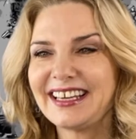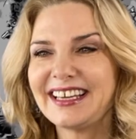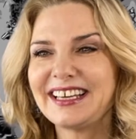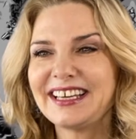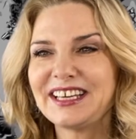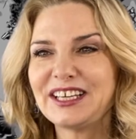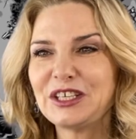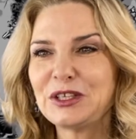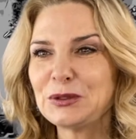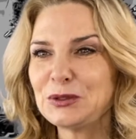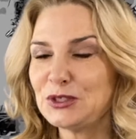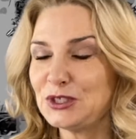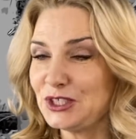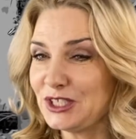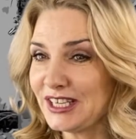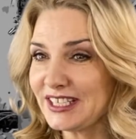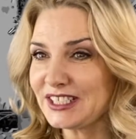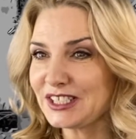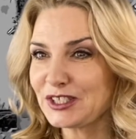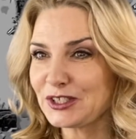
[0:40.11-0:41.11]
You
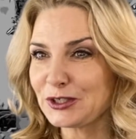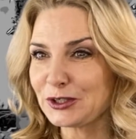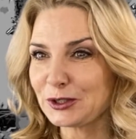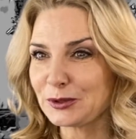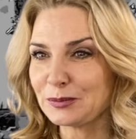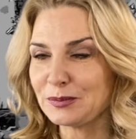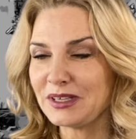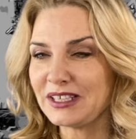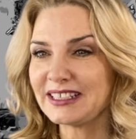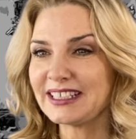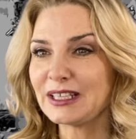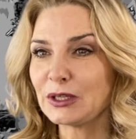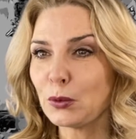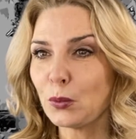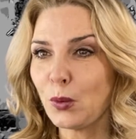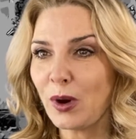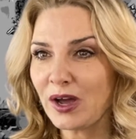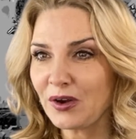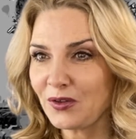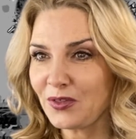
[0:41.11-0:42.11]
just told me that the
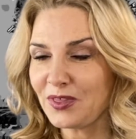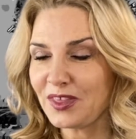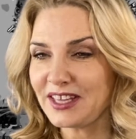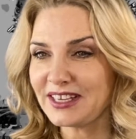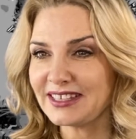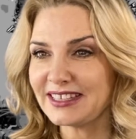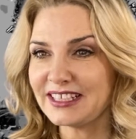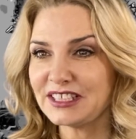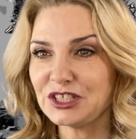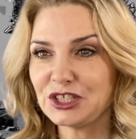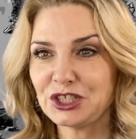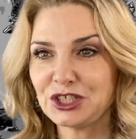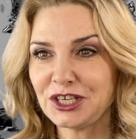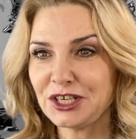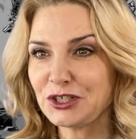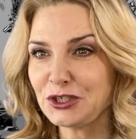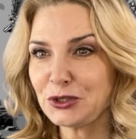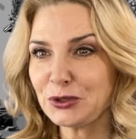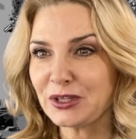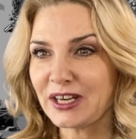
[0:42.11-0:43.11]
one thing that
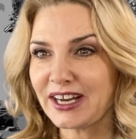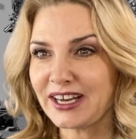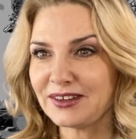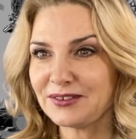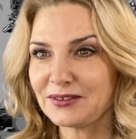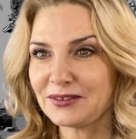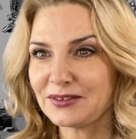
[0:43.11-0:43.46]
changed your life